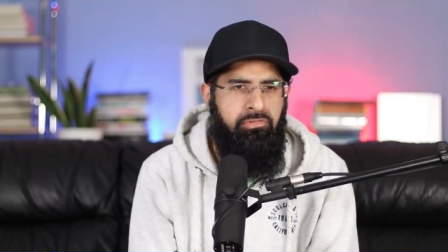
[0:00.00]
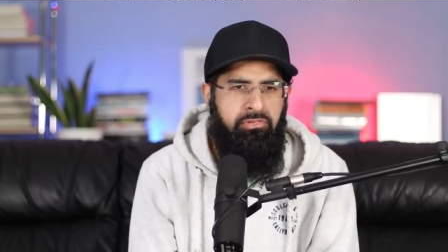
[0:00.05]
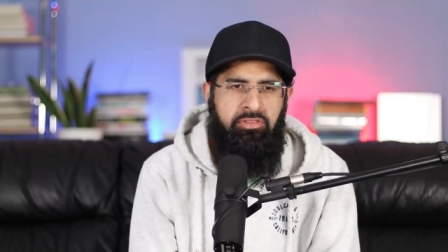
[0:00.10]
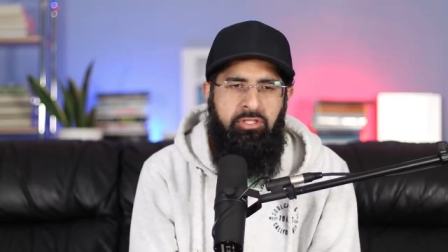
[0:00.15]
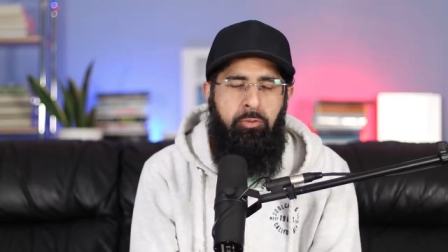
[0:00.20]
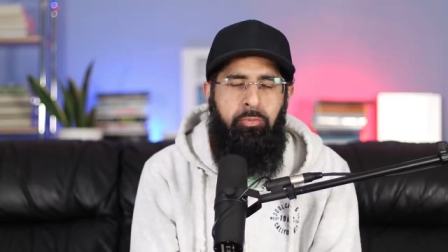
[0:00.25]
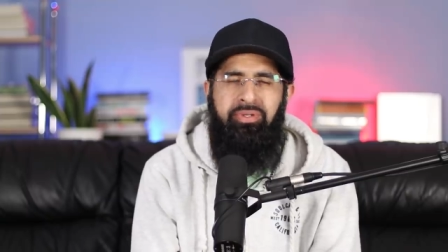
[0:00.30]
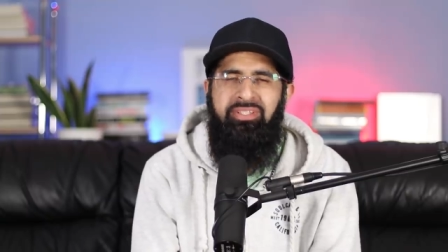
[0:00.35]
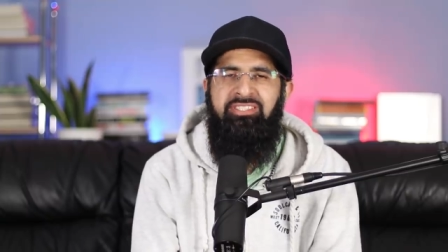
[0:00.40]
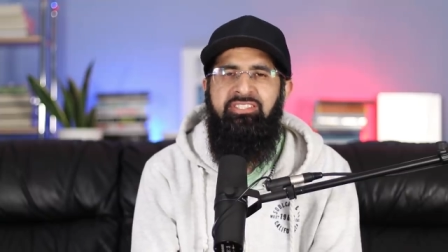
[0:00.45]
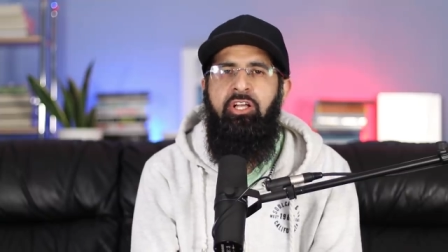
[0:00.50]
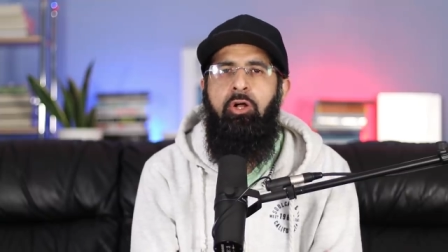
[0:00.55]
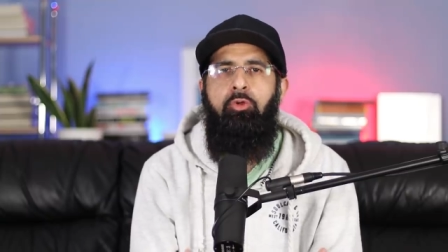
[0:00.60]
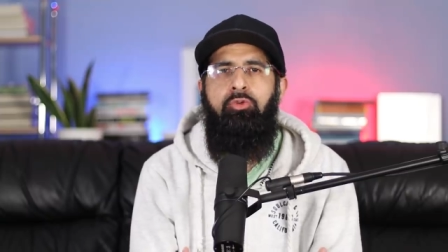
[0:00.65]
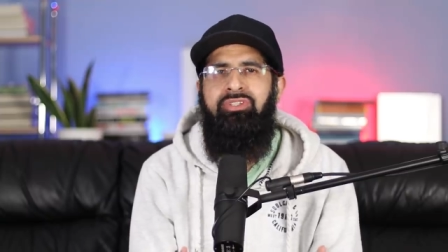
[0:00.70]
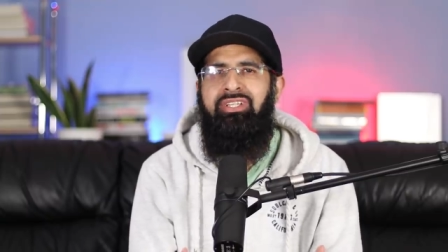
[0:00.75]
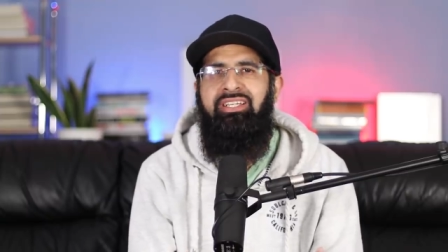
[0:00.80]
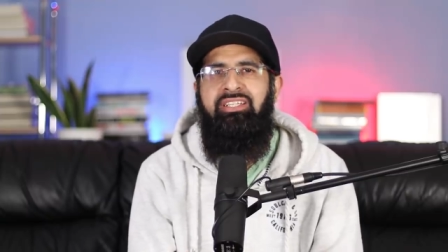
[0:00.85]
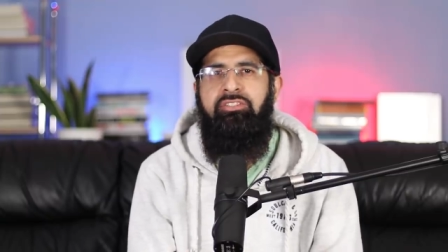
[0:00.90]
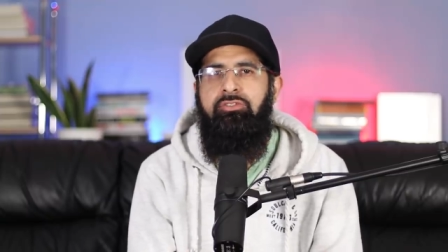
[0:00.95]
the
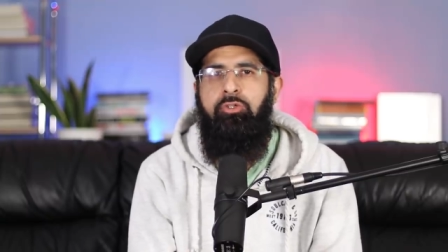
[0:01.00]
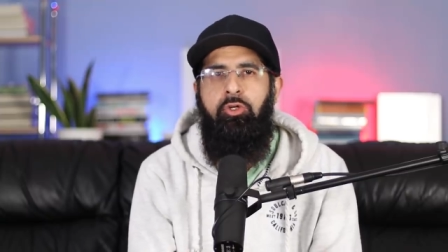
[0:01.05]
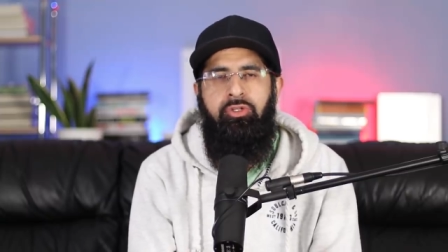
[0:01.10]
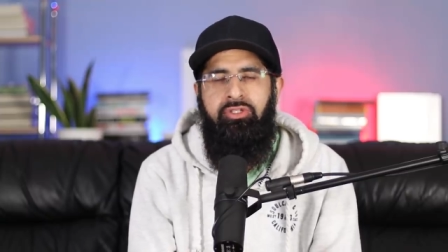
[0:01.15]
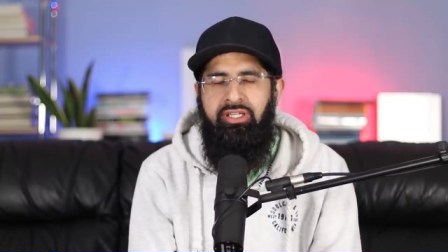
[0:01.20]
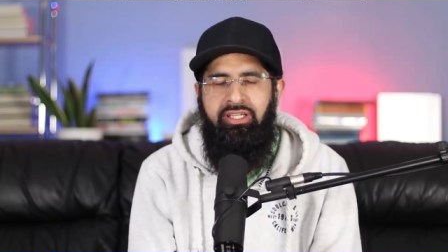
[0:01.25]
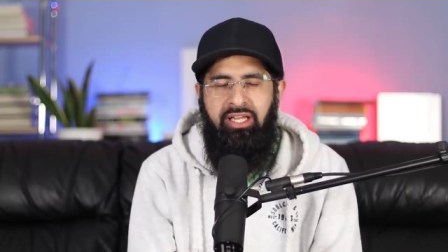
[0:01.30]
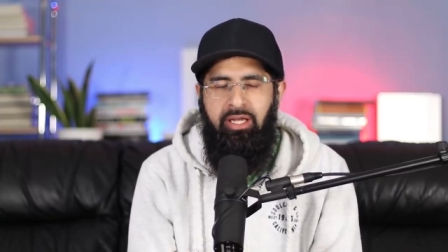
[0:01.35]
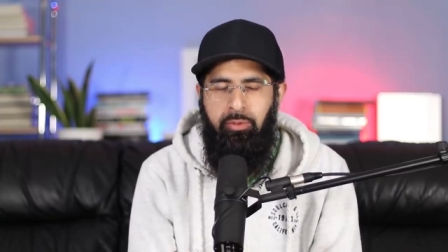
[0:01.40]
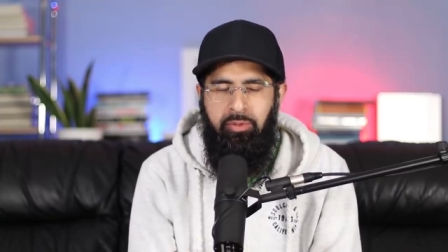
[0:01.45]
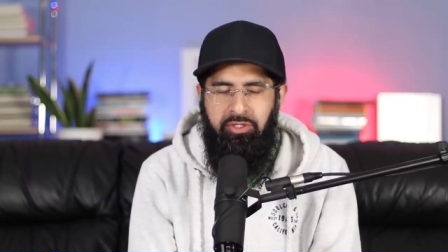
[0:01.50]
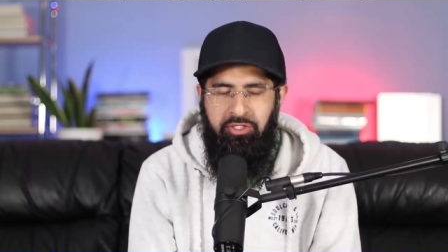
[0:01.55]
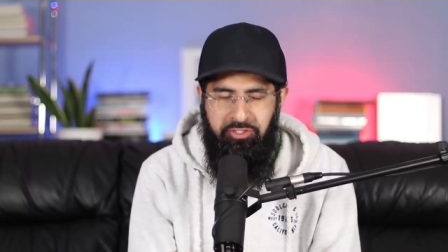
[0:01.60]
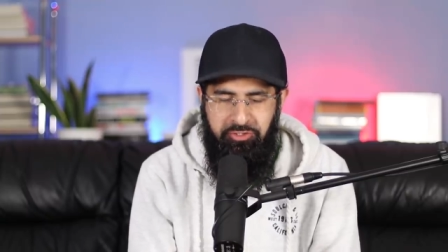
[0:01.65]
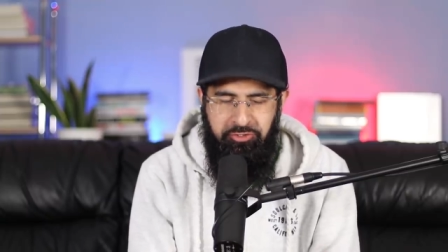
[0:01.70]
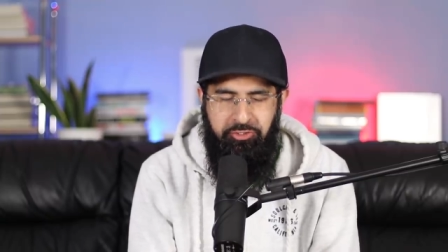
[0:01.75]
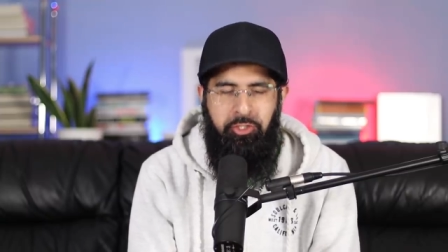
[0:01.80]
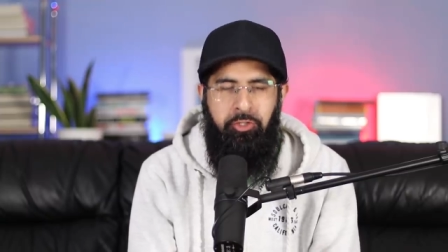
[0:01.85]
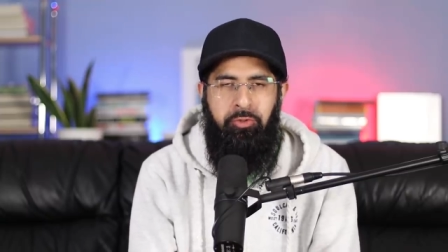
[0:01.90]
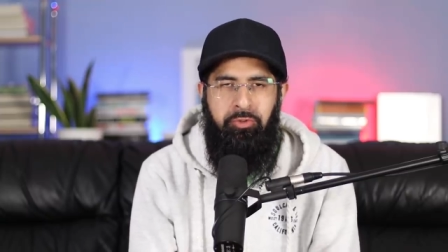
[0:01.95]
result is not in our
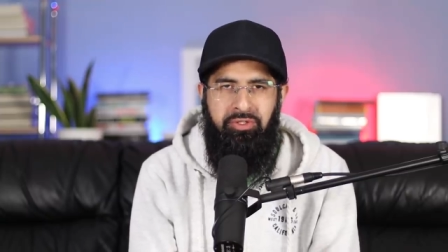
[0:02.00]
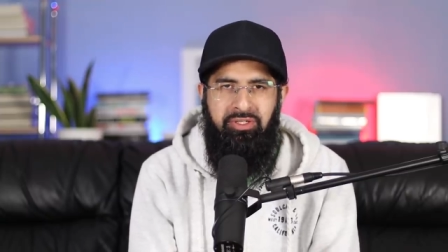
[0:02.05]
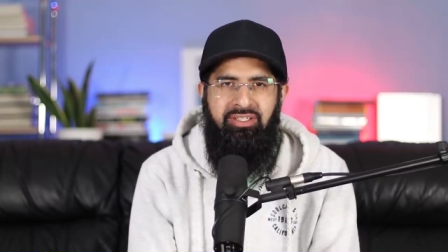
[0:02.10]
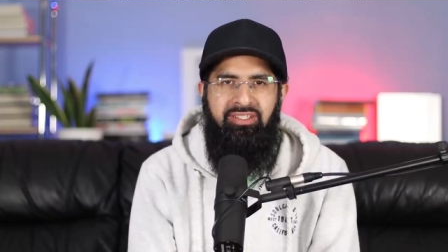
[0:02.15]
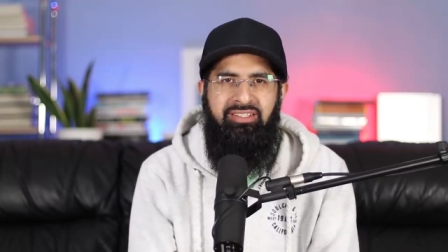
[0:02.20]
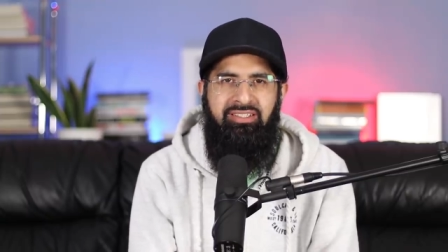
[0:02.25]
control.